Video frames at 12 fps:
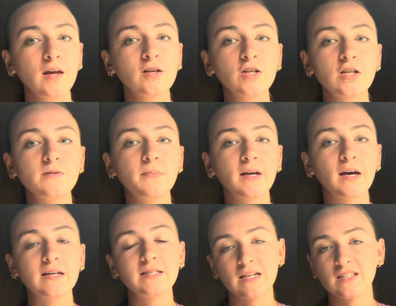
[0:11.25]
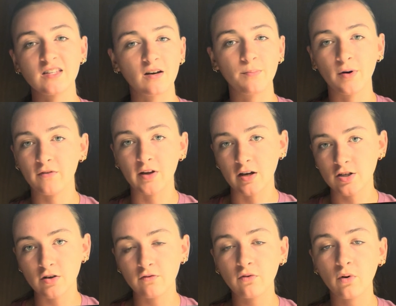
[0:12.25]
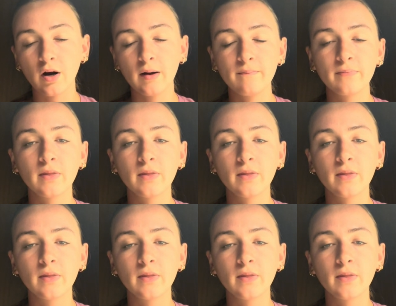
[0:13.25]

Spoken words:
just because it's the abbreviation for it.